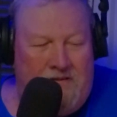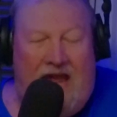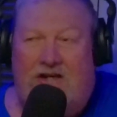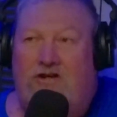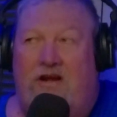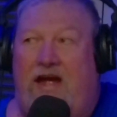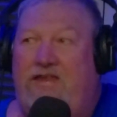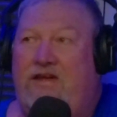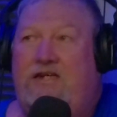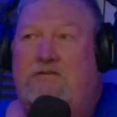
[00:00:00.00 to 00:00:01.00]
Natural
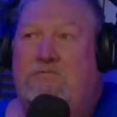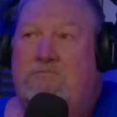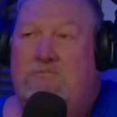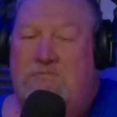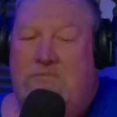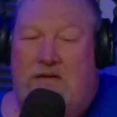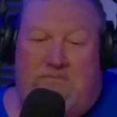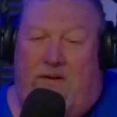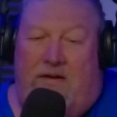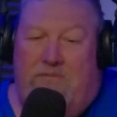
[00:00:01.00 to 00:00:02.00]
athlete
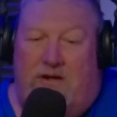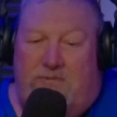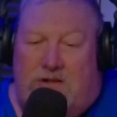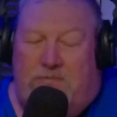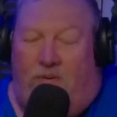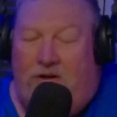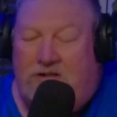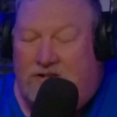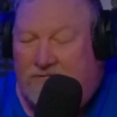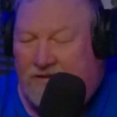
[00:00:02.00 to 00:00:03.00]
in probably multiple
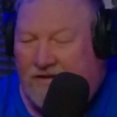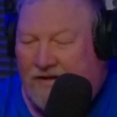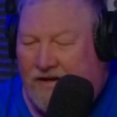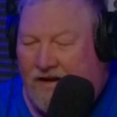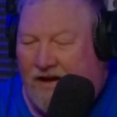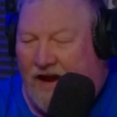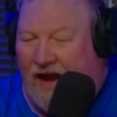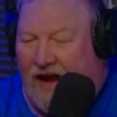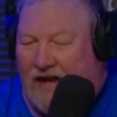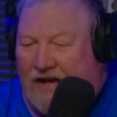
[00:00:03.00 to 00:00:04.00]
sports.
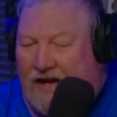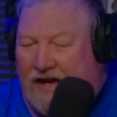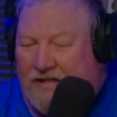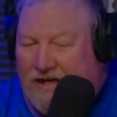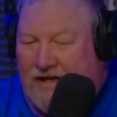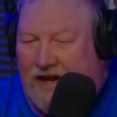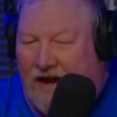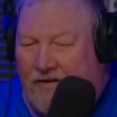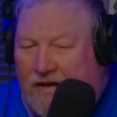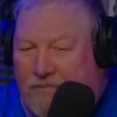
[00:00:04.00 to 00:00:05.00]
And he is
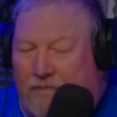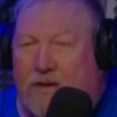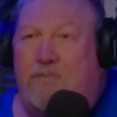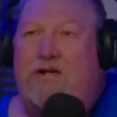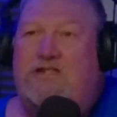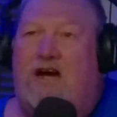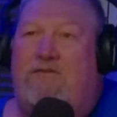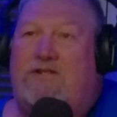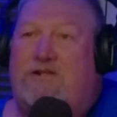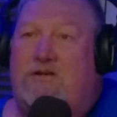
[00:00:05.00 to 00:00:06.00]
now a Burbank police
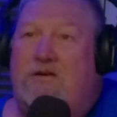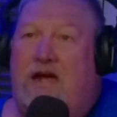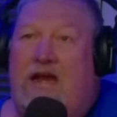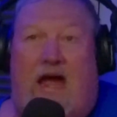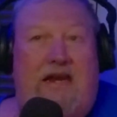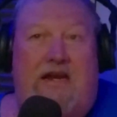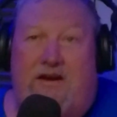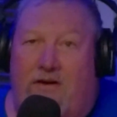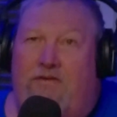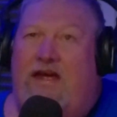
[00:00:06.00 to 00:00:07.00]
officer. And I
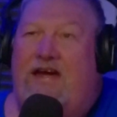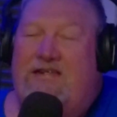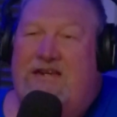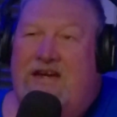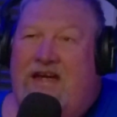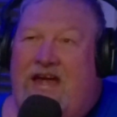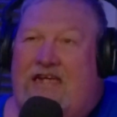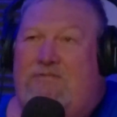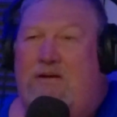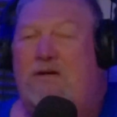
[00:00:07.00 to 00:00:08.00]
didn't know that.
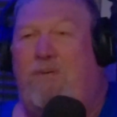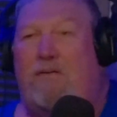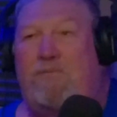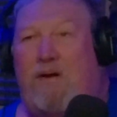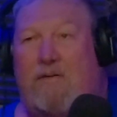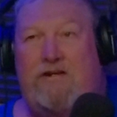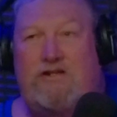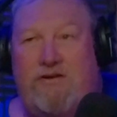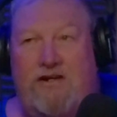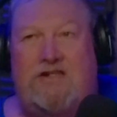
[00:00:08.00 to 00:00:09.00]
He's been in the department probably
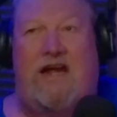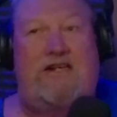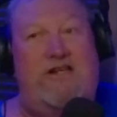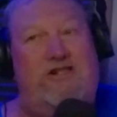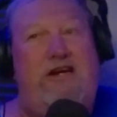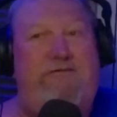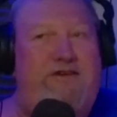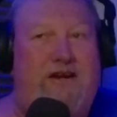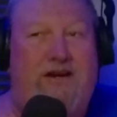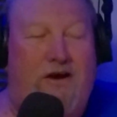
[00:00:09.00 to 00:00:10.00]
2 years. Actually, the
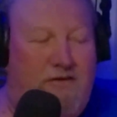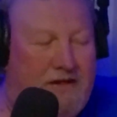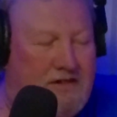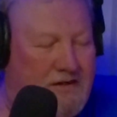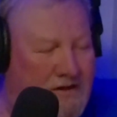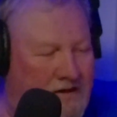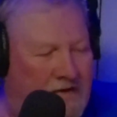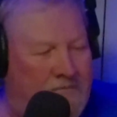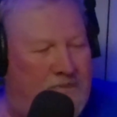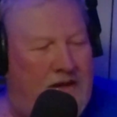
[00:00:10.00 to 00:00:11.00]
chief didn't know that
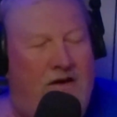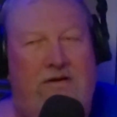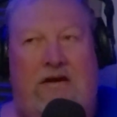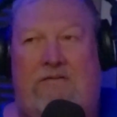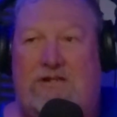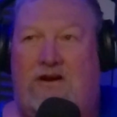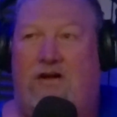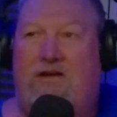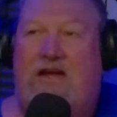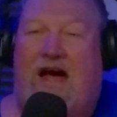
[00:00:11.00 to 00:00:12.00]
he was an
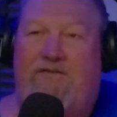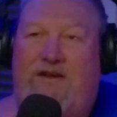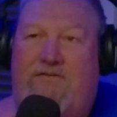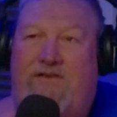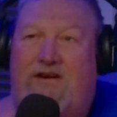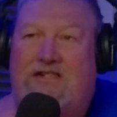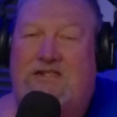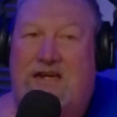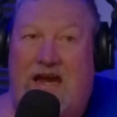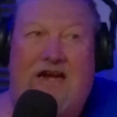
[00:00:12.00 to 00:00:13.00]
all-league outfielder for
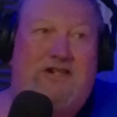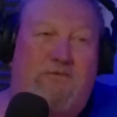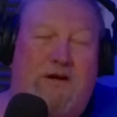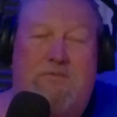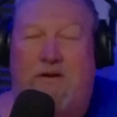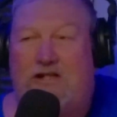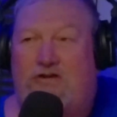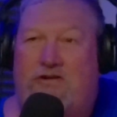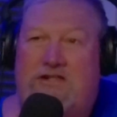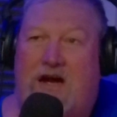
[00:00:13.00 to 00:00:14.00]
us, and then he actually went on to play
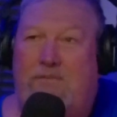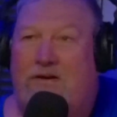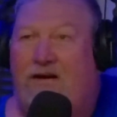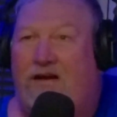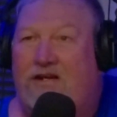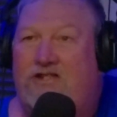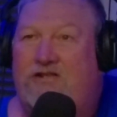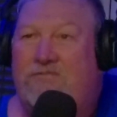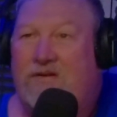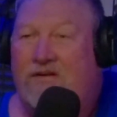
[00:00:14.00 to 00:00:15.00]
shortstop in college.